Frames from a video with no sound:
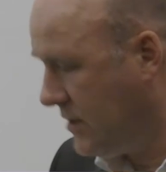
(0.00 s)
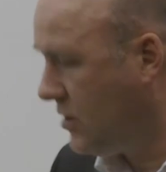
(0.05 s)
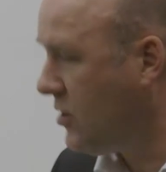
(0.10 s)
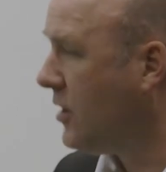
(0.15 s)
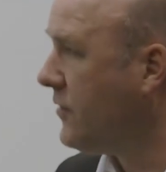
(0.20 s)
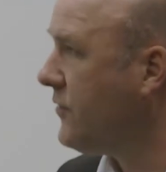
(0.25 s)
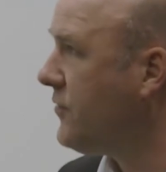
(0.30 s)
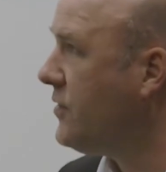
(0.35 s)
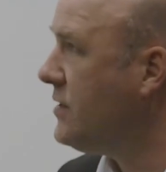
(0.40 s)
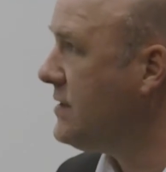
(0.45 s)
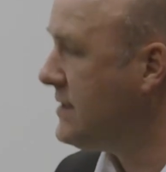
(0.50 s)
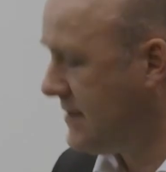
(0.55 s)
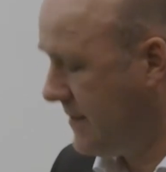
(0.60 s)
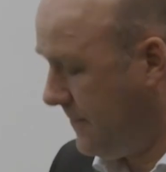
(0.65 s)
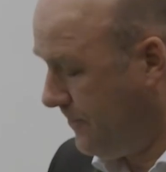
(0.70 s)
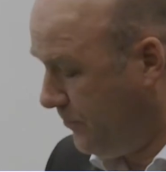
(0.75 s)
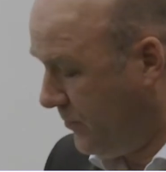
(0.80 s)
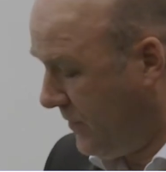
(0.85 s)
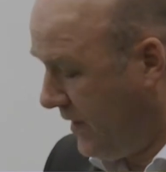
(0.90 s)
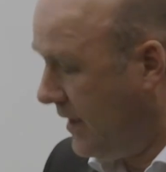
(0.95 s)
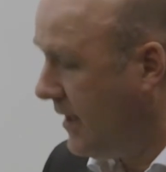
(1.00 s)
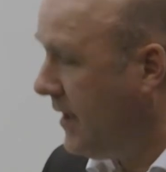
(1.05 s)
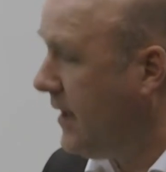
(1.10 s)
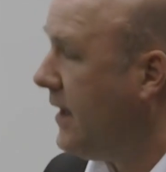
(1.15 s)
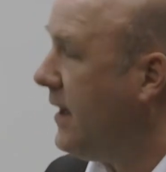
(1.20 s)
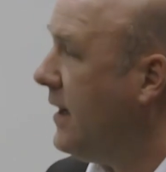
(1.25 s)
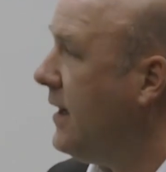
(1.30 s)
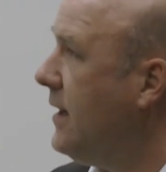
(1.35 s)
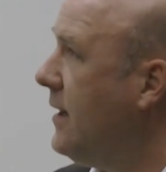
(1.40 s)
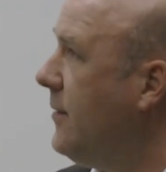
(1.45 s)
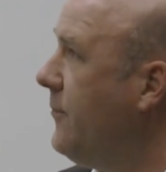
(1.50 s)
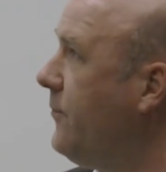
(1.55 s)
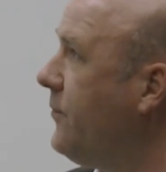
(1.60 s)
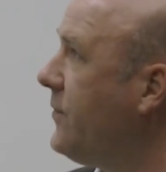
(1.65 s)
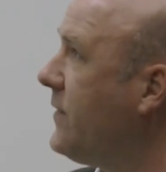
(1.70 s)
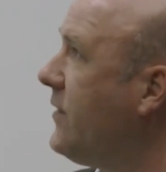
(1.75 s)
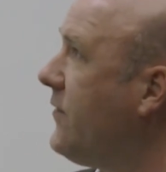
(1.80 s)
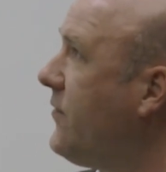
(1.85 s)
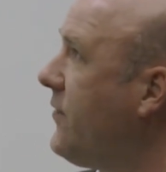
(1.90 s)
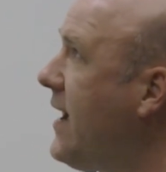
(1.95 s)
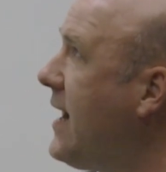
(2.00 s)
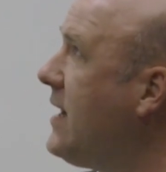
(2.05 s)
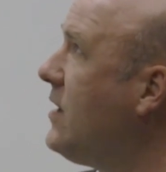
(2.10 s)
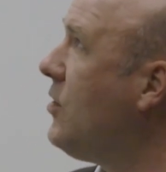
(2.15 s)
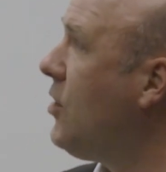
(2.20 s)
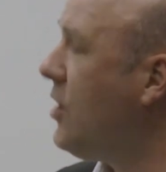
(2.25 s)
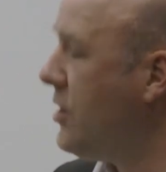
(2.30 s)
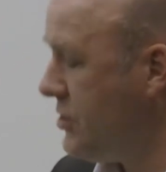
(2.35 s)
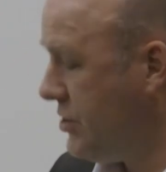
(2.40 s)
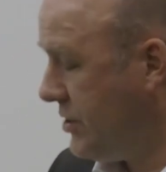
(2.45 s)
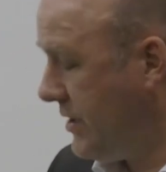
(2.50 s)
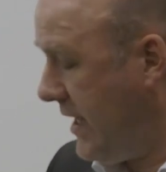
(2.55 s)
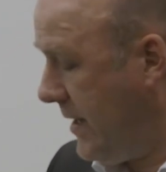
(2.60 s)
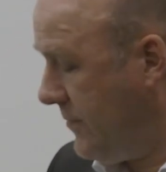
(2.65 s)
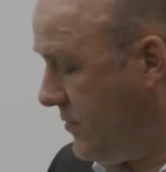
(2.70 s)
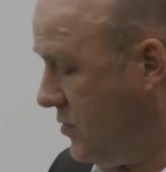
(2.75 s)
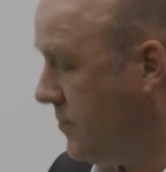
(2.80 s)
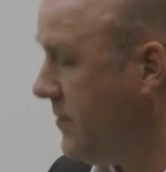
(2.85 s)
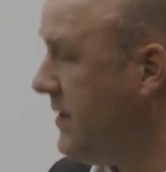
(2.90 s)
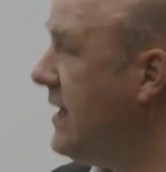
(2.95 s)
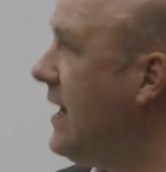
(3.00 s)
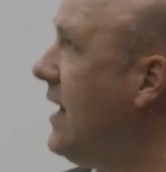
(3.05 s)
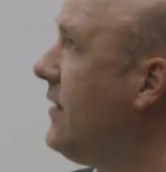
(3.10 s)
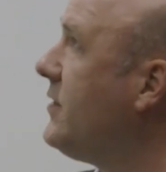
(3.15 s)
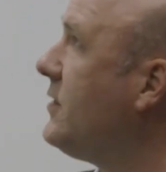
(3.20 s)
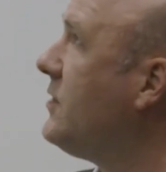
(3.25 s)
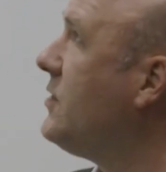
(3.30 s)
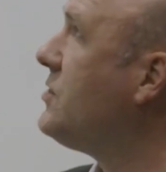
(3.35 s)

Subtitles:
conference, Frank Roche came to me after the